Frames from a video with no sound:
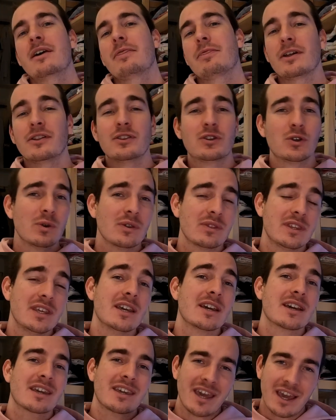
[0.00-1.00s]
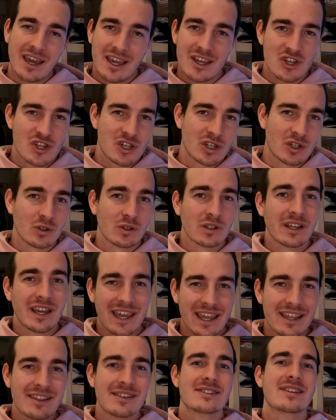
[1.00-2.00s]
than doing the occasional
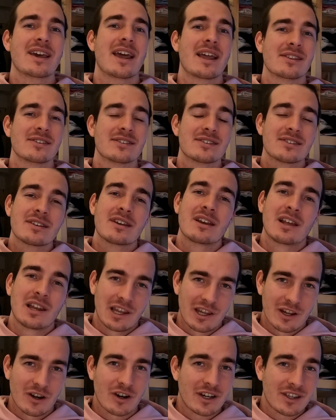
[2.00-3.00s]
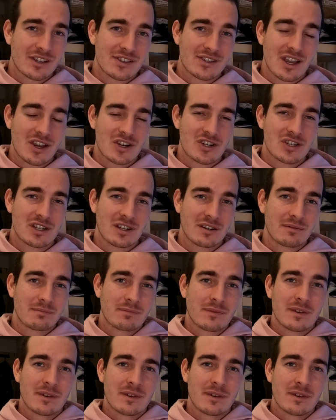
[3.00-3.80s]
intense learning session.